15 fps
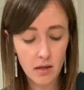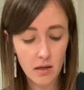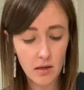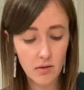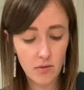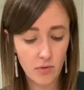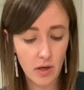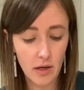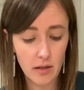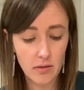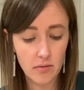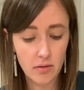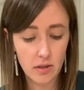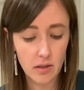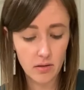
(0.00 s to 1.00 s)
all right,
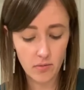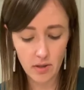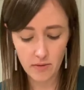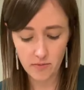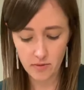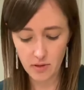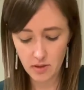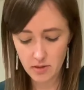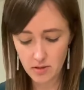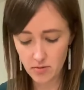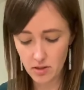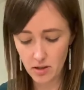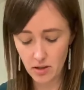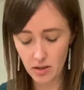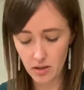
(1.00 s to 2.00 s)
we're gonna wait for this
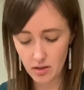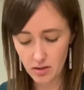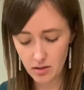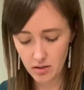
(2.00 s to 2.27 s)
one to